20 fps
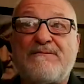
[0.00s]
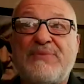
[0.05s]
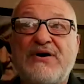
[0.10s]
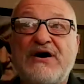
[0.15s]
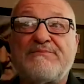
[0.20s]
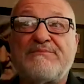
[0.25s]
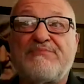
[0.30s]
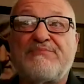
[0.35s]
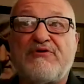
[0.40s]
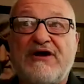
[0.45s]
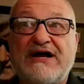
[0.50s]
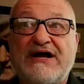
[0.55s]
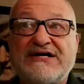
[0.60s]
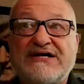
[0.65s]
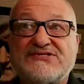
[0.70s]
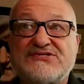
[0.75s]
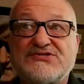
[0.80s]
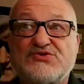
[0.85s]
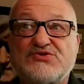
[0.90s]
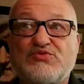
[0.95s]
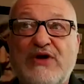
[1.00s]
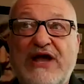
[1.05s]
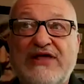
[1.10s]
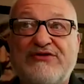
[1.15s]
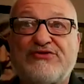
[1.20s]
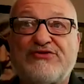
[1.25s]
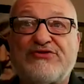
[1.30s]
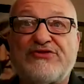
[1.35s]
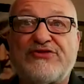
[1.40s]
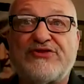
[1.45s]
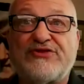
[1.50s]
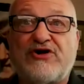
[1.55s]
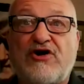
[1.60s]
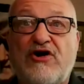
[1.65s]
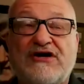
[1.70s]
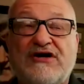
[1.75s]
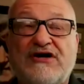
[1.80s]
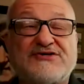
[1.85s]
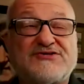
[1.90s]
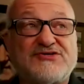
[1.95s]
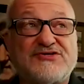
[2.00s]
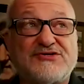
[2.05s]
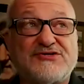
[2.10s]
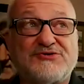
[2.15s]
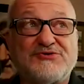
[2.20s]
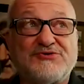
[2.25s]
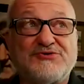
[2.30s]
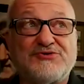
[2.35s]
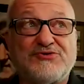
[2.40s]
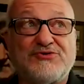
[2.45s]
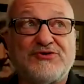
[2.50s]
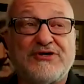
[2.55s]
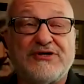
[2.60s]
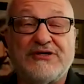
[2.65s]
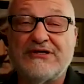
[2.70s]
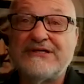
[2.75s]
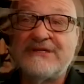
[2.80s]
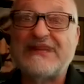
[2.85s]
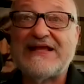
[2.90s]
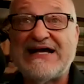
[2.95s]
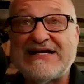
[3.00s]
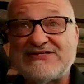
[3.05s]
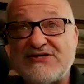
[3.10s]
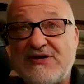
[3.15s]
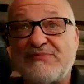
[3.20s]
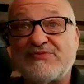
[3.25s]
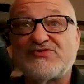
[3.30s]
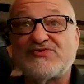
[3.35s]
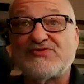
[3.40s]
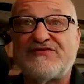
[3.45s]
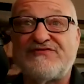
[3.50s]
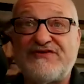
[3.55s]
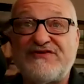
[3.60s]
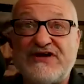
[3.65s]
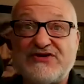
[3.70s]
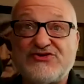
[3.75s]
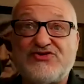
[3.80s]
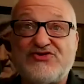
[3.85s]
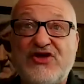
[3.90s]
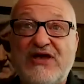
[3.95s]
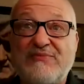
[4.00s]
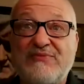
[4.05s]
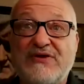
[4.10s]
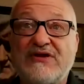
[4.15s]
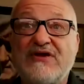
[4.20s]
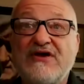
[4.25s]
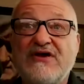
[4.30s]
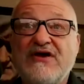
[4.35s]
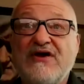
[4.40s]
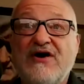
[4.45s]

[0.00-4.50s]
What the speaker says: pump prices rather than the cost of the crude oil. That's almost a fair statement.